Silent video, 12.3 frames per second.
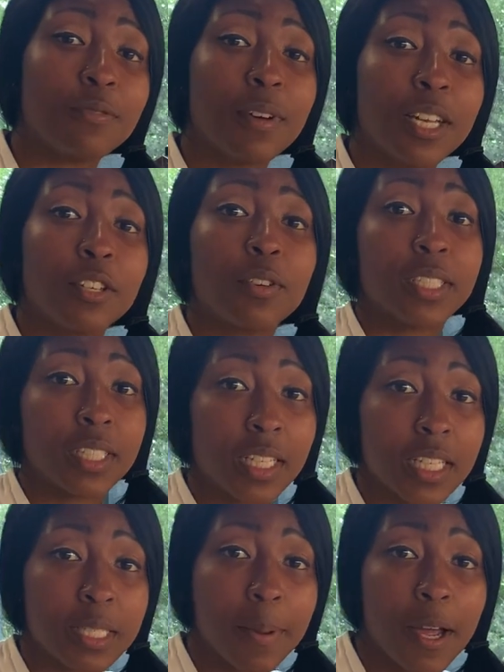to run a
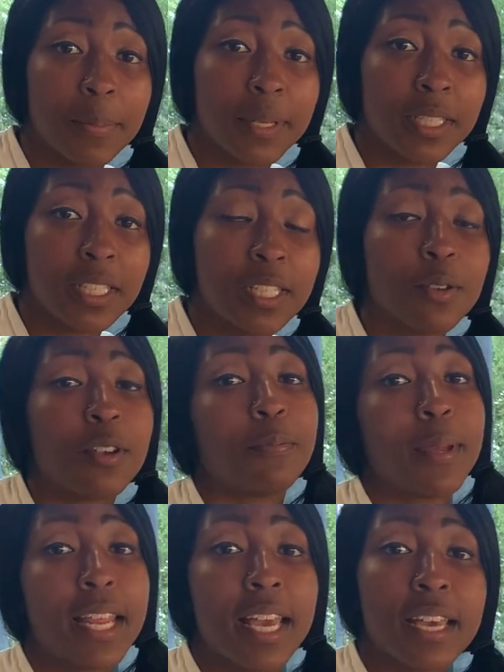critical experiment. So I've
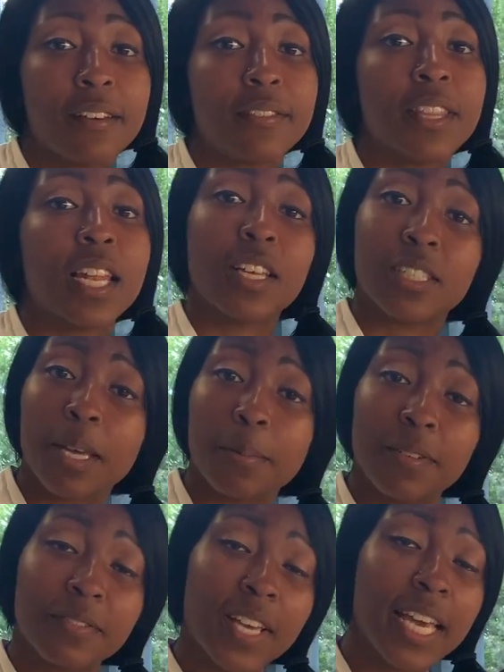been here for the last
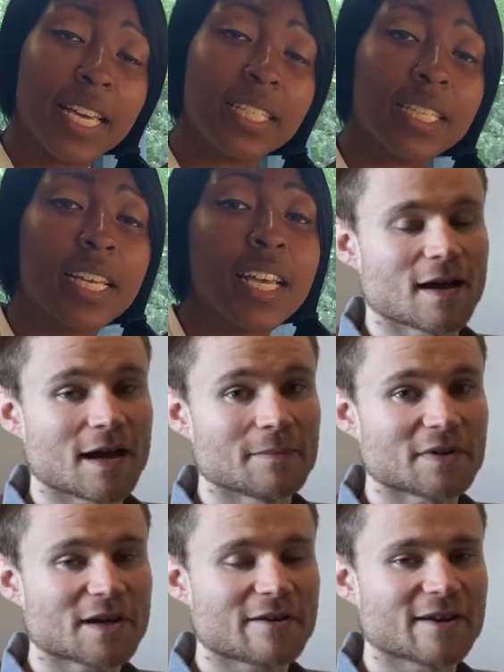couple of days.
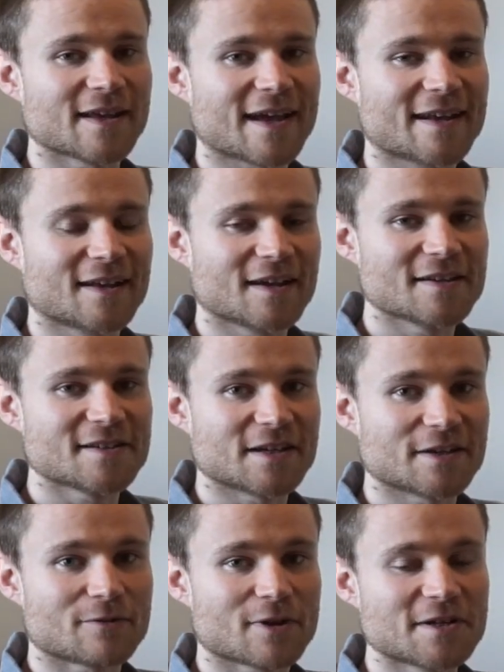I'm currently
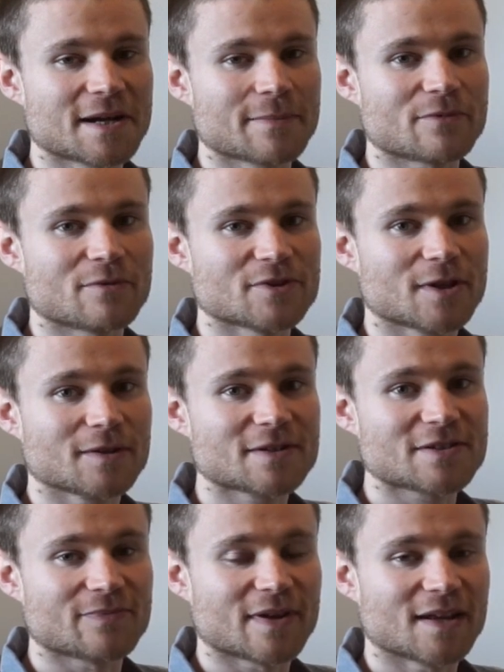analysing and writing up the
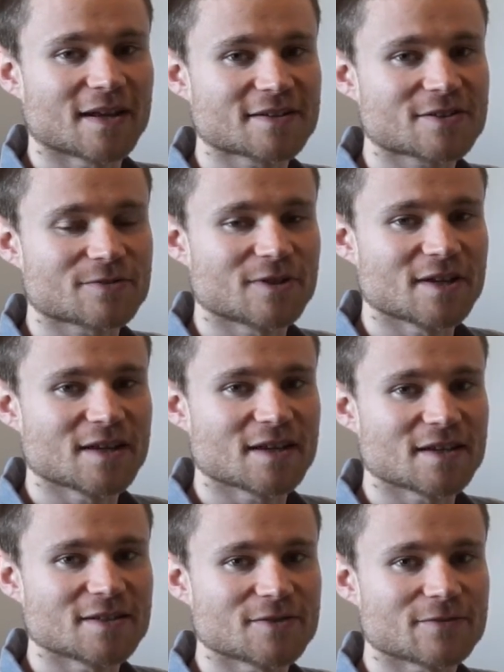results of my last 3
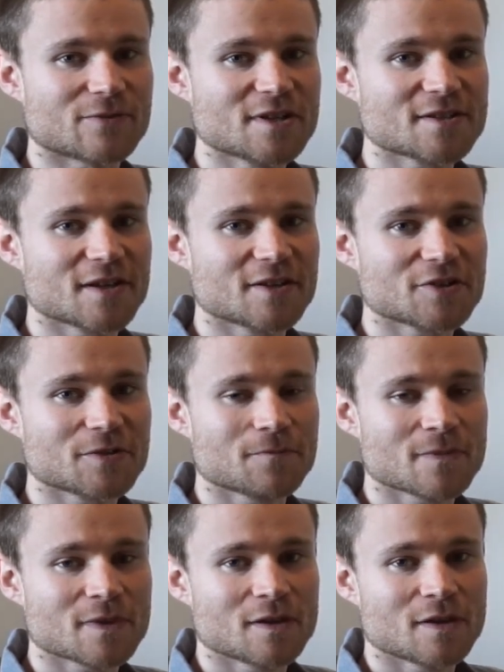years of research.
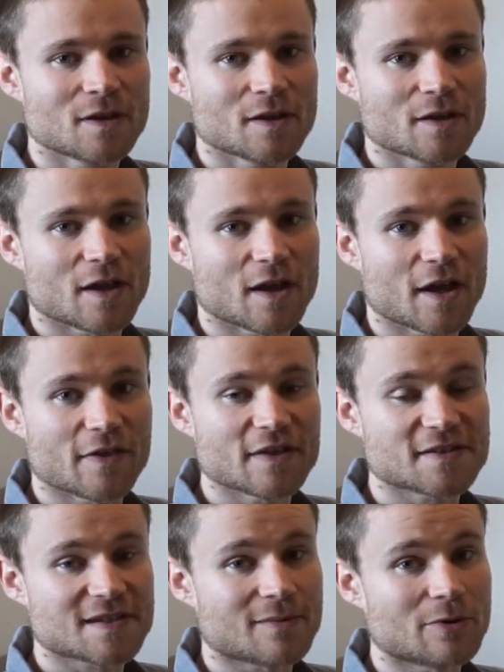
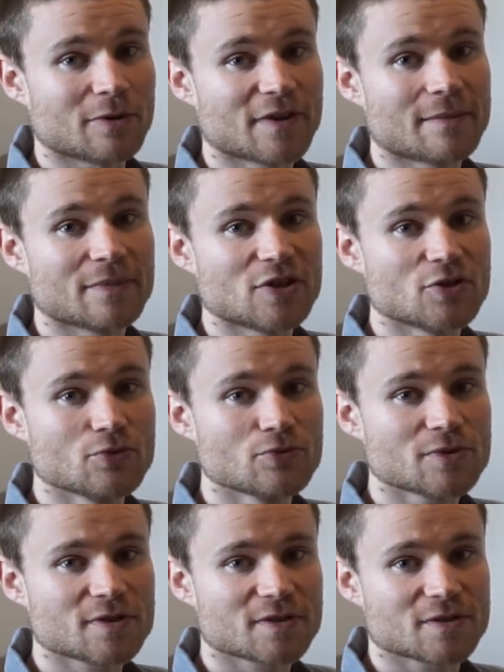This summary will then be
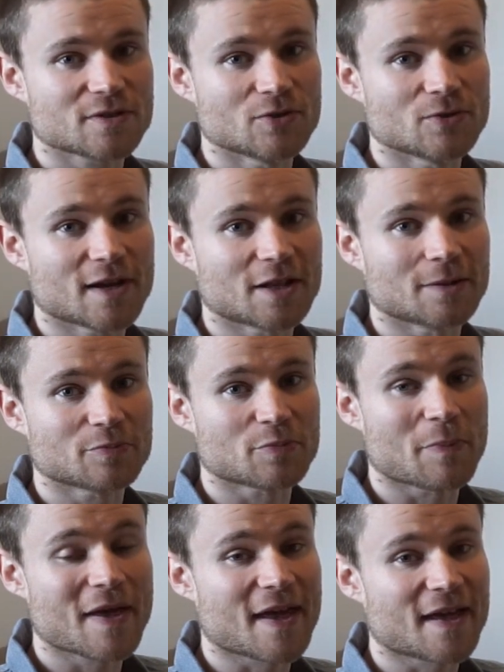used to help
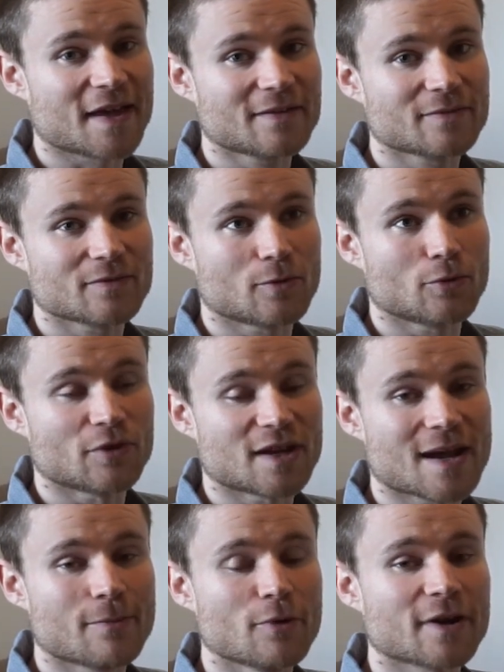prepare all the
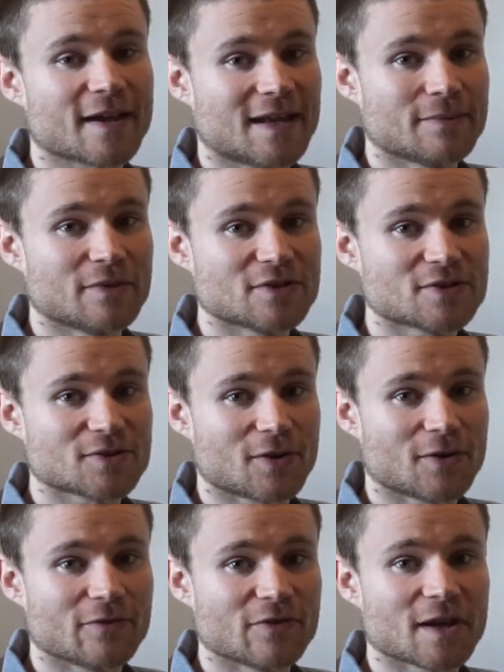lab work elements
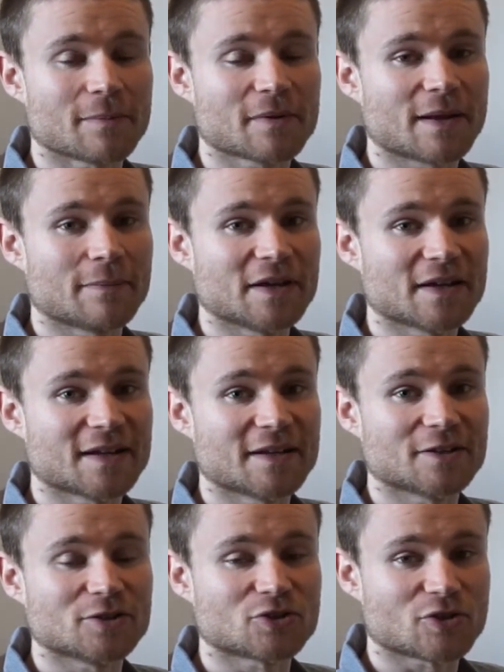of the upcoming
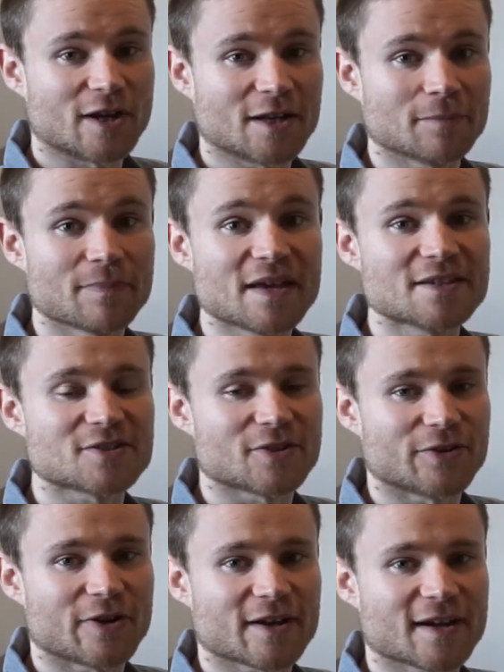clinical trial based
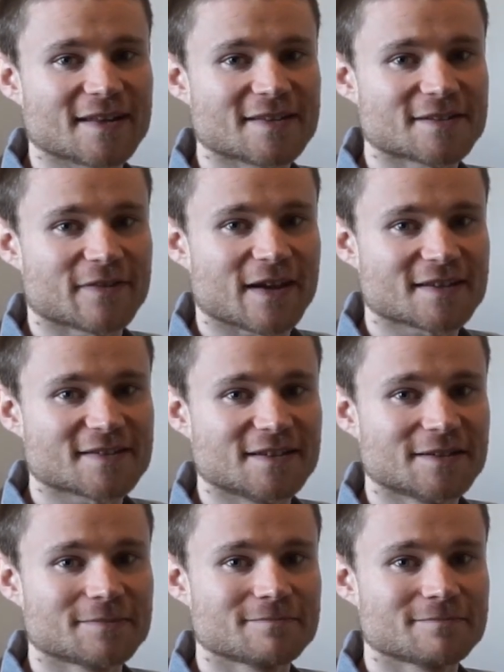on our cancer vaccine.